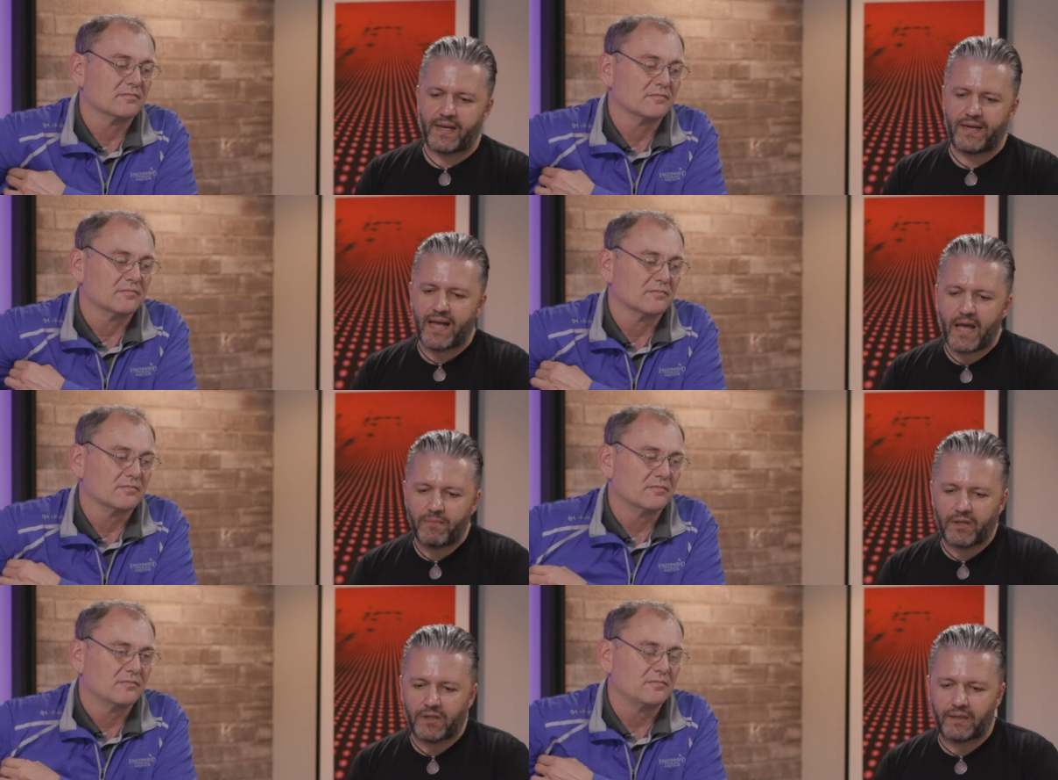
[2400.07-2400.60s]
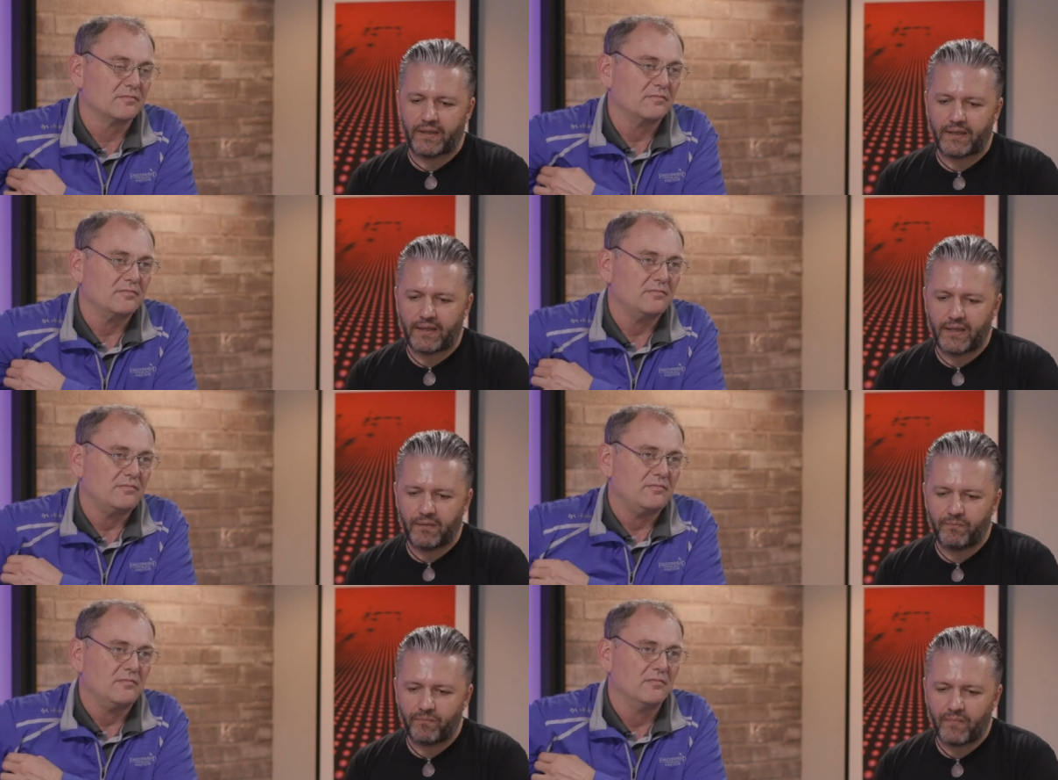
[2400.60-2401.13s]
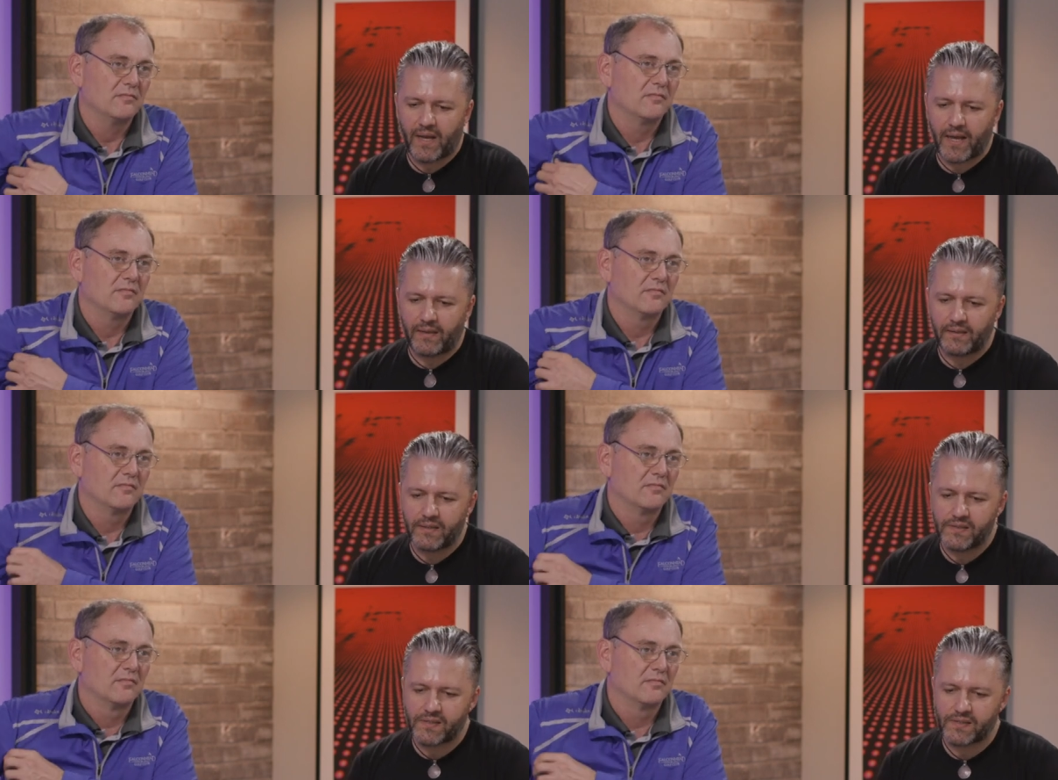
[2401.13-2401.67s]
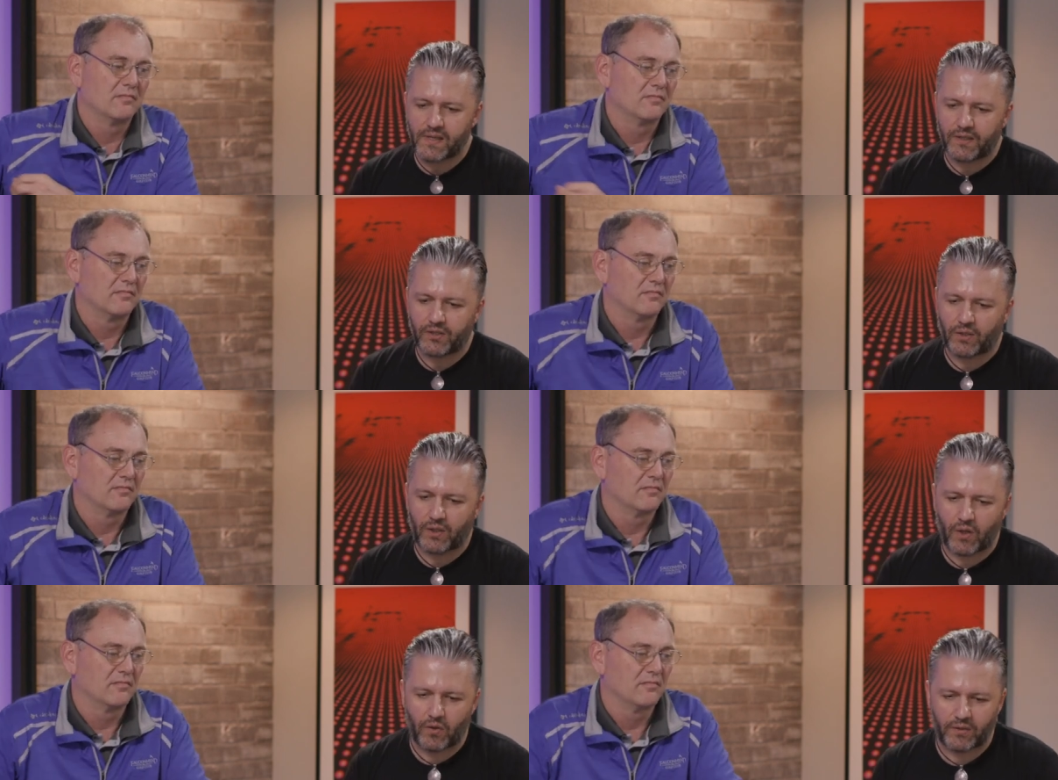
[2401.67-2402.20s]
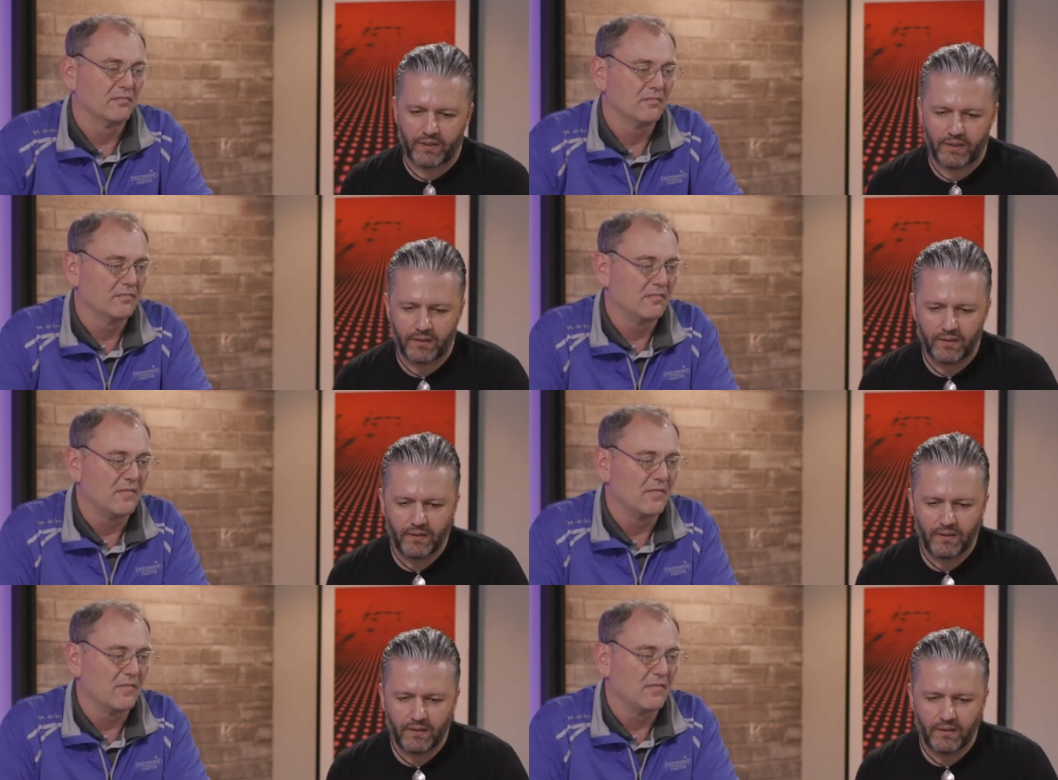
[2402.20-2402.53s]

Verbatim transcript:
Speaker 1: dynamically? Keep in mind this is under load.